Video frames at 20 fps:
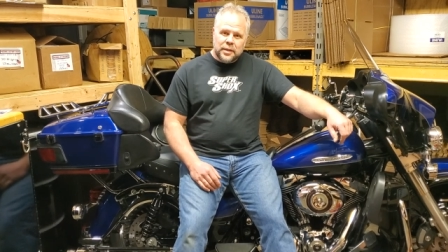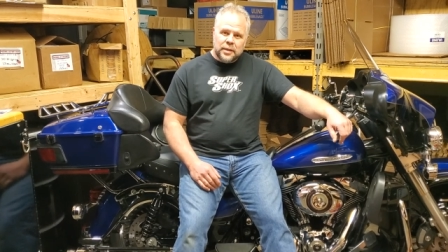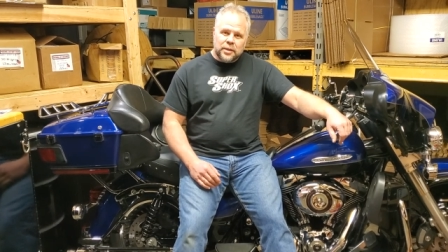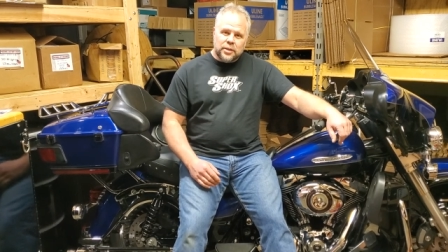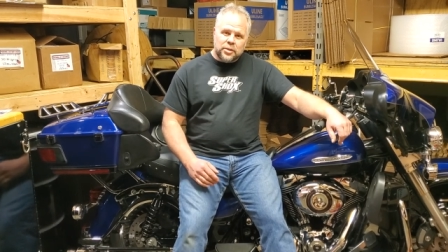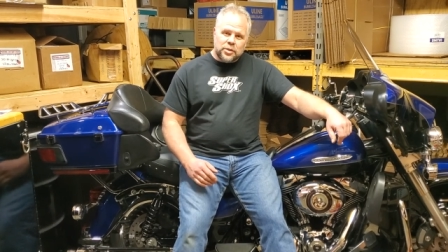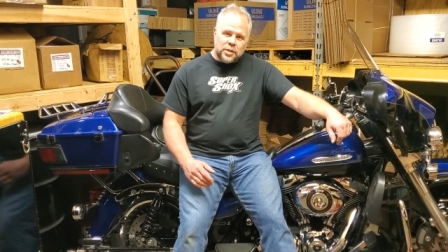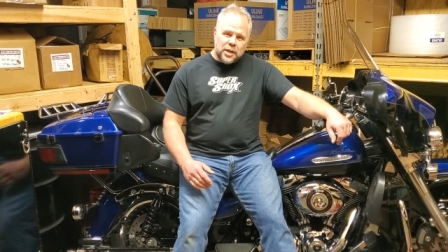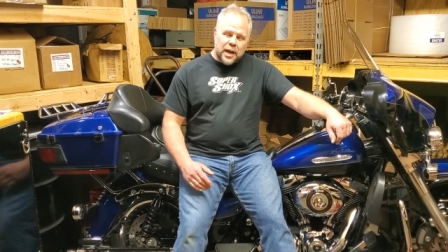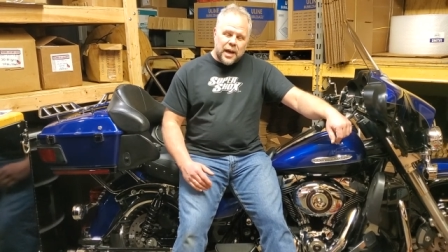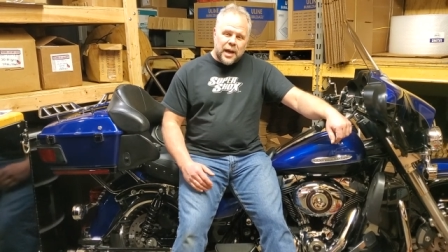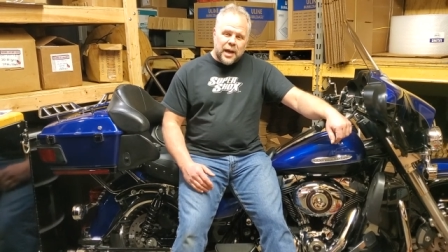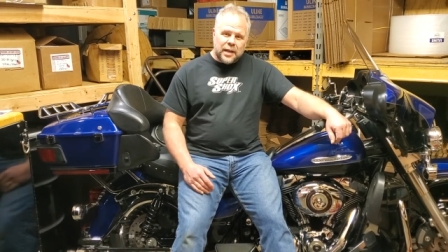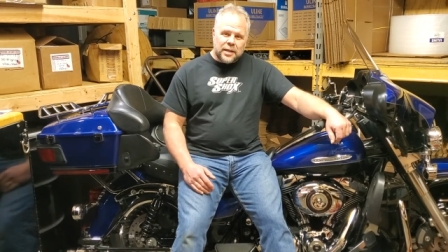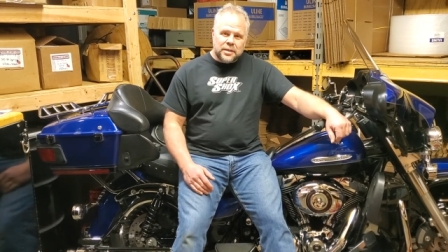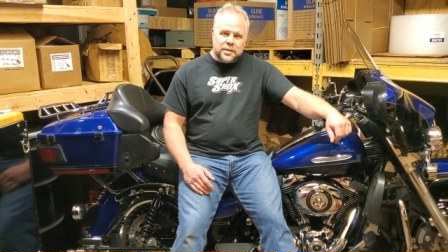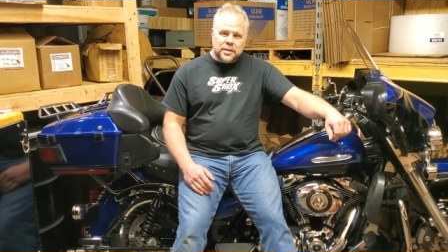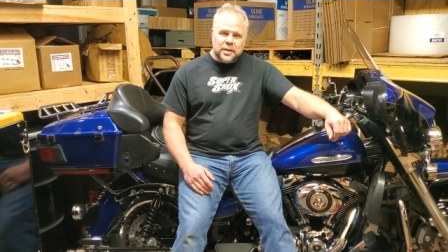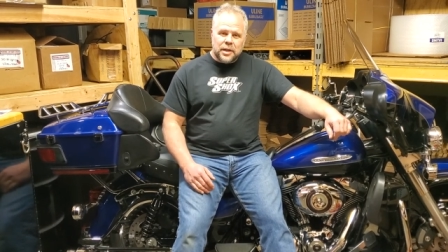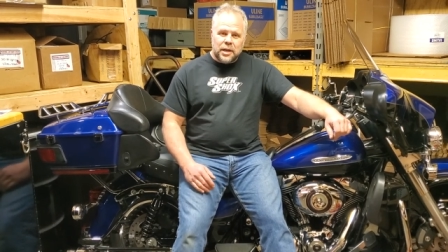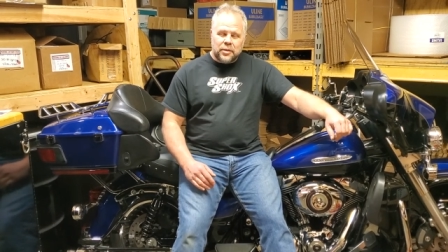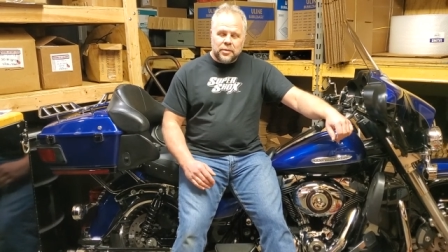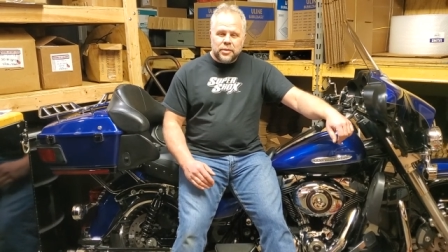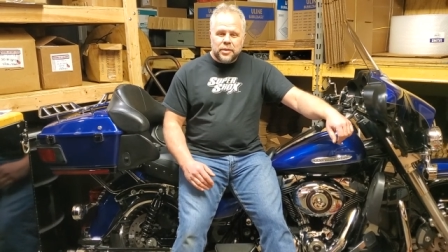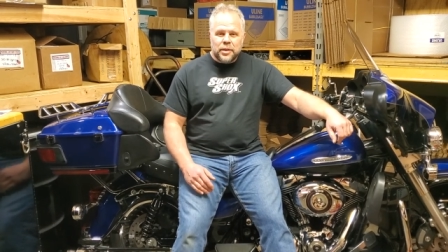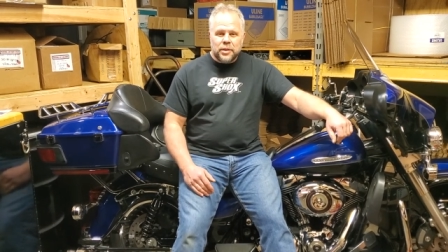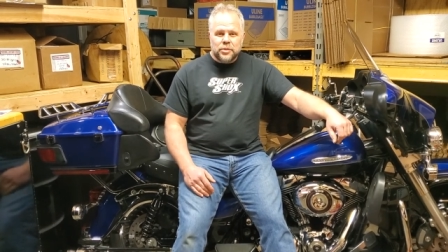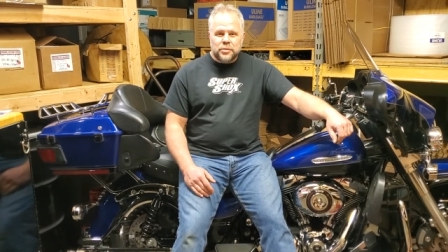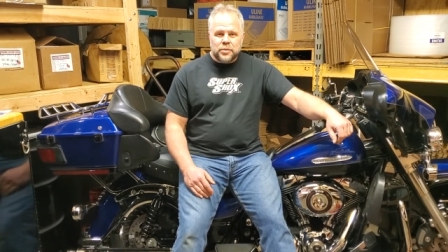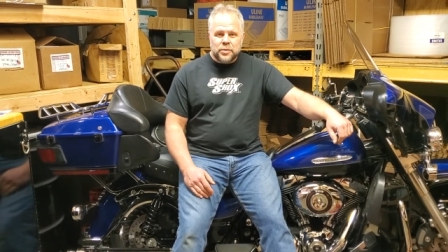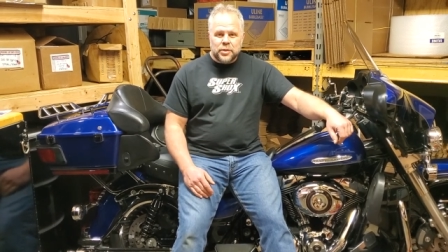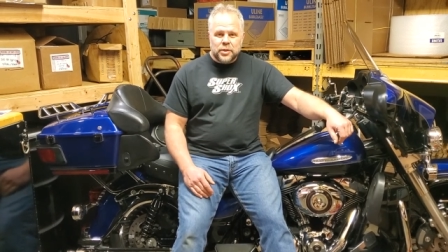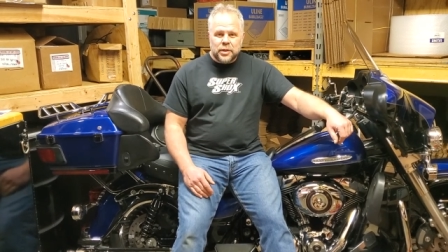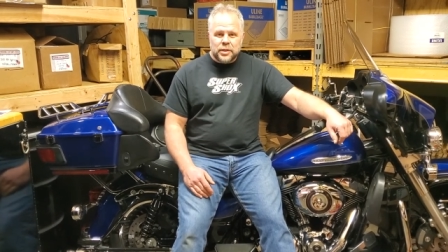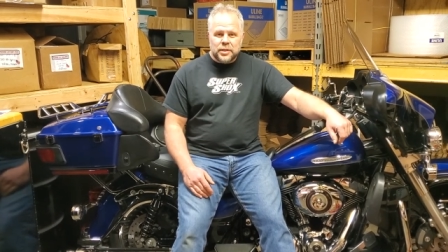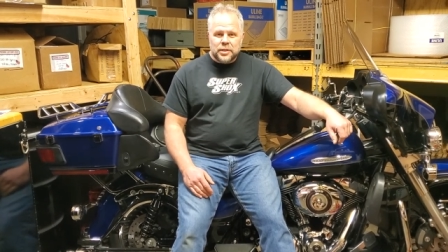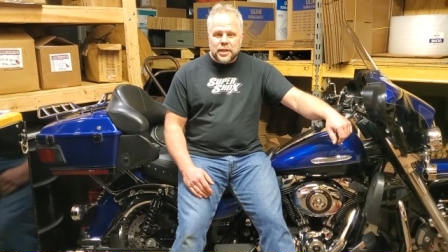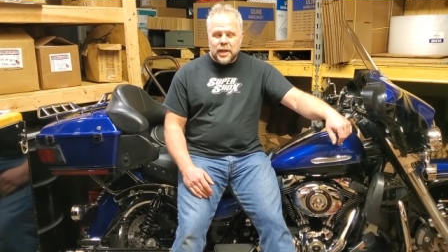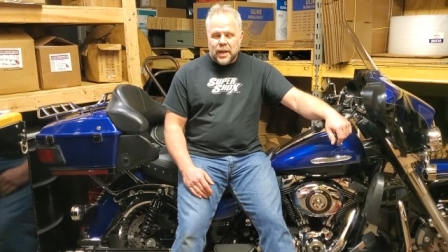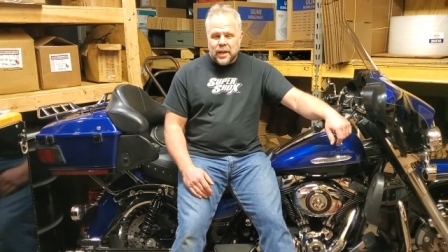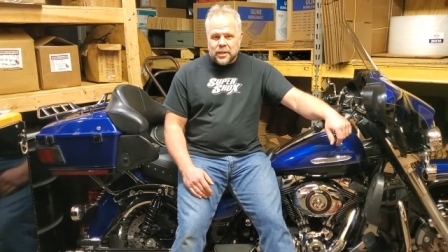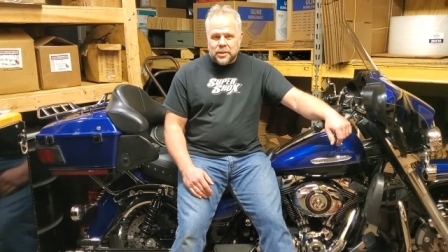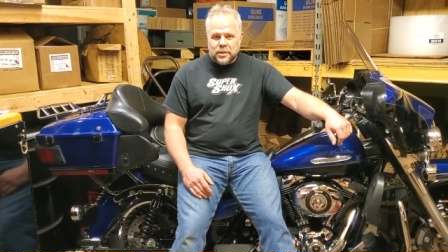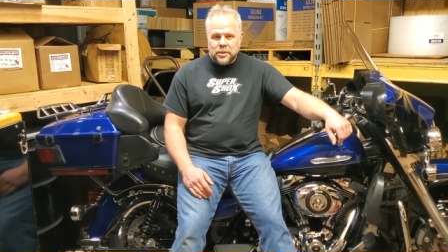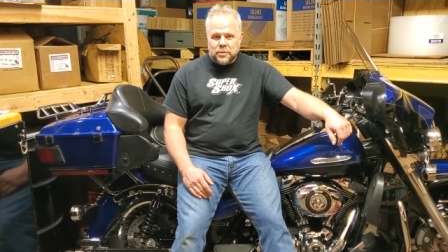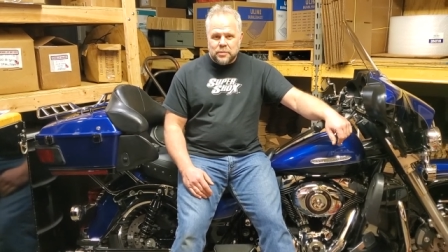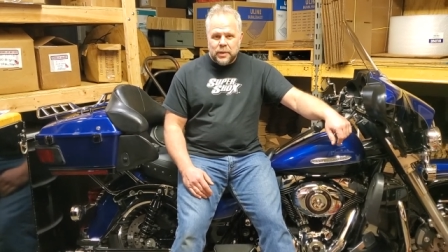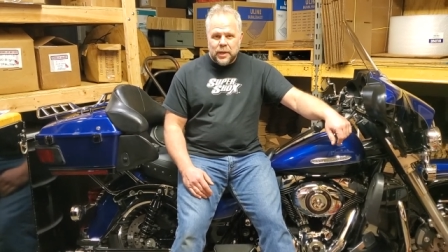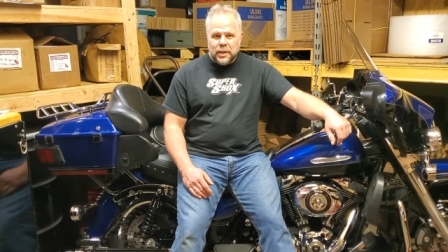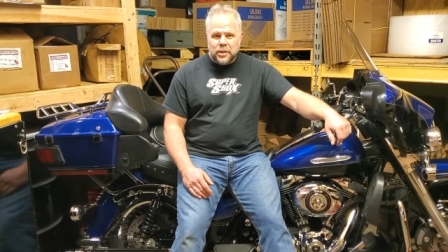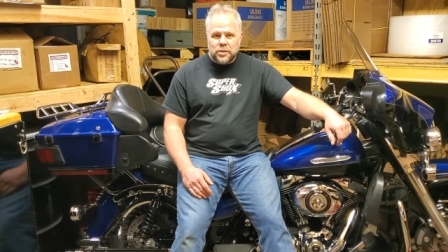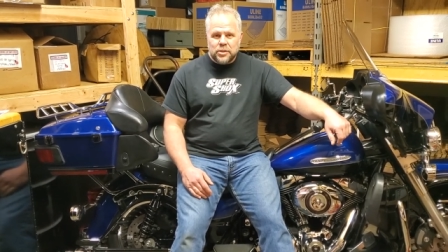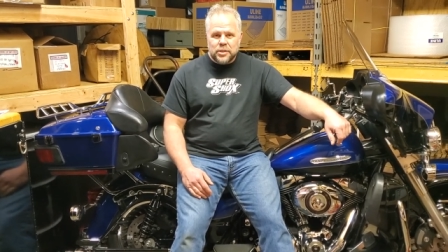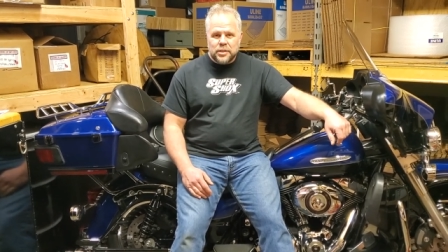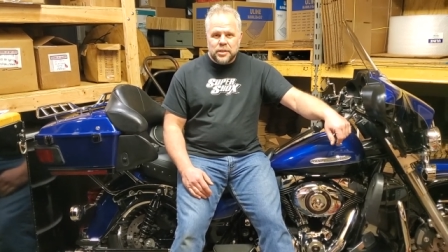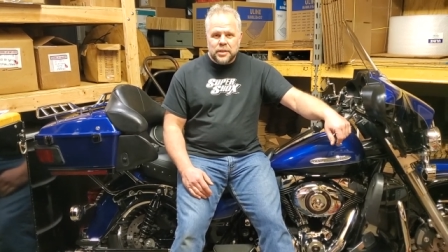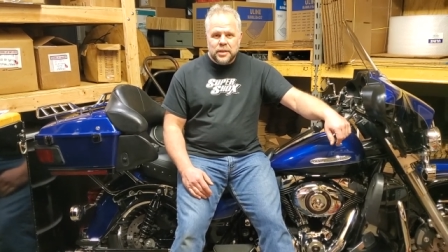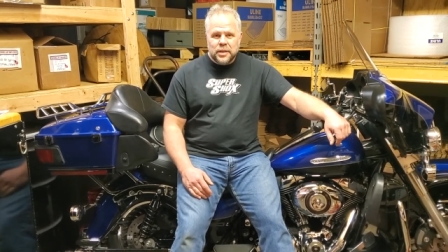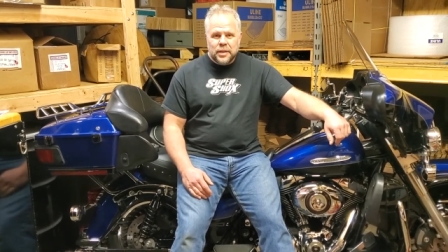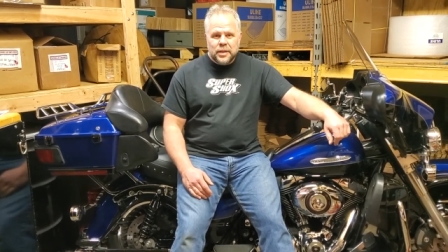the shocks, how things work, stock suspension,